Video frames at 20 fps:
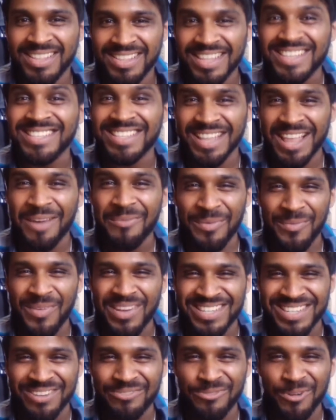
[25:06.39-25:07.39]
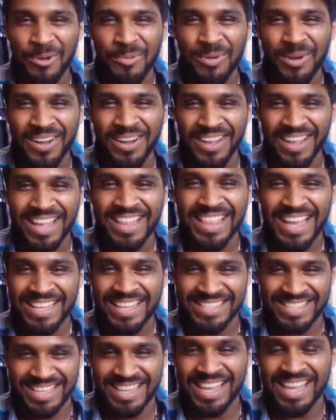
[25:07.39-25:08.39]
The Slurpy Machine Robot.
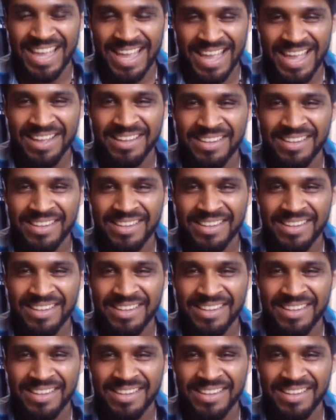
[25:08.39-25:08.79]
That's the, yeah.